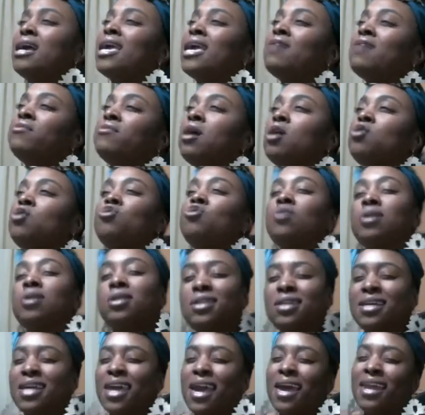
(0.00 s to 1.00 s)
even though you can
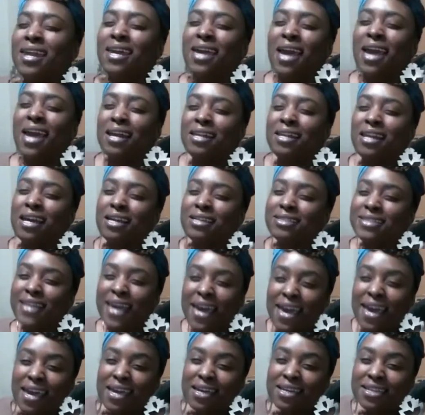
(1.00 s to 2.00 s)
look at it kind of like,
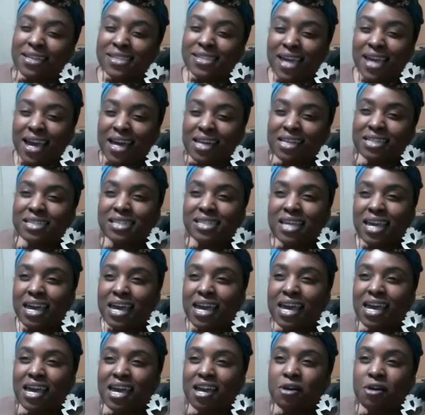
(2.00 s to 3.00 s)
dang, it's kind of
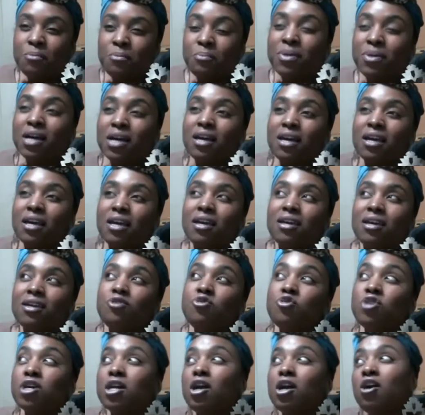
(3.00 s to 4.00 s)
sad, but
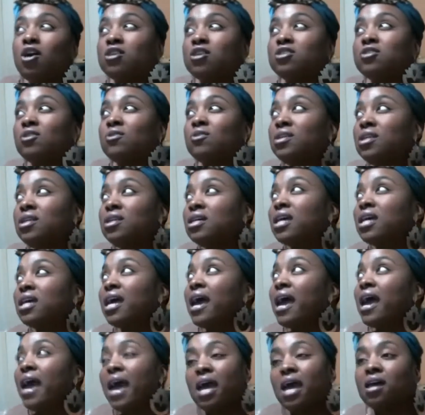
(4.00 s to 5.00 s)
you can also look
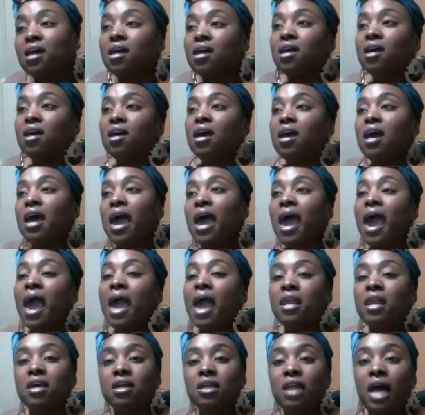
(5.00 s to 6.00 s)
at
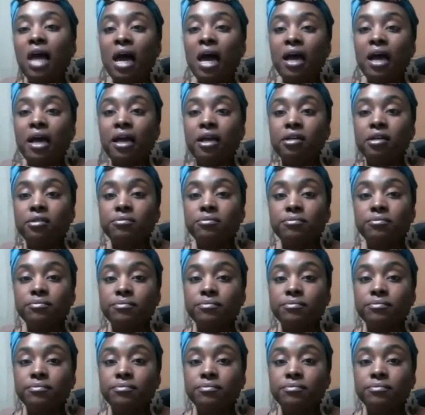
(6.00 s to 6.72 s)
at it like